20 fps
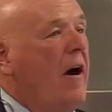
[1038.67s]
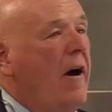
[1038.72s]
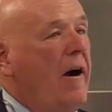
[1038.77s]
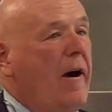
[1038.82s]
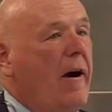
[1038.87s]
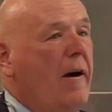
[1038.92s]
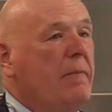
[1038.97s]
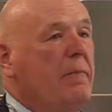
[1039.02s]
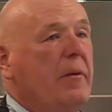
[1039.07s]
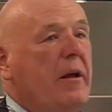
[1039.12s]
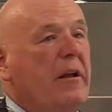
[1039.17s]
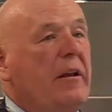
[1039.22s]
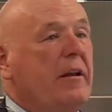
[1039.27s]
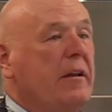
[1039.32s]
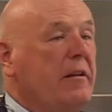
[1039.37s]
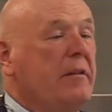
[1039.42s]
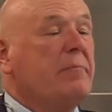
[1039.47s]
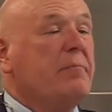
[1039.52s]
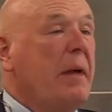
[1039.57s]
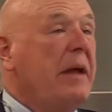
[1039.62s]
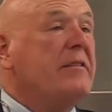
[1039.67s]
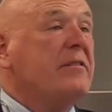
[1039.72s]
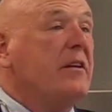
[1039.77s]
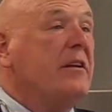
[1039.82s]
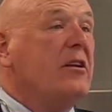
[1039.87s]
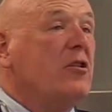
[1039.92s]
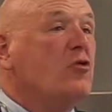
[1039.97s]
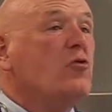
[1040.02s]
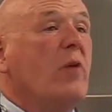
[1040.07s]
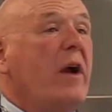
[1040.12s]
um, and
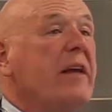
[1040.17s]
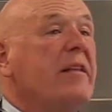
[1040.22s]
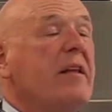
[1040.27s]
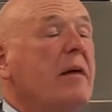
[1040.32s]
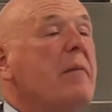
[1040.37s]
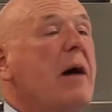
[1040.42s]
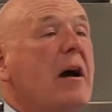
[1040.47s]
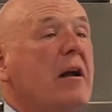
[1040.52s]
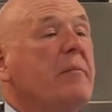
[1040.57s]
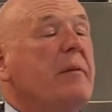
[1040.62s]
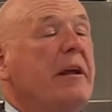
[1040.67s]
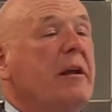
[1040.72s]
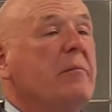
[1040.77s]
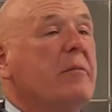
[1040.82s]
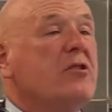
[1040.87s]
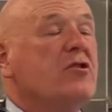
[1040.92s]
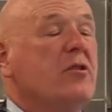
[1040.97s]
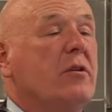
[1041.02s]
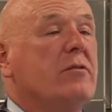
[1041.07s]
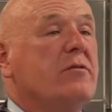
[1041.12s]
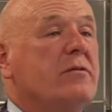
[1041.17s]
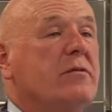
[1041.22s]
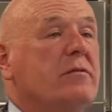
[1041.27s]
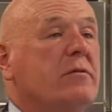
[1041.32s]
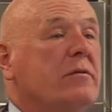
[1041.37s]
basically to train them how to be commissioners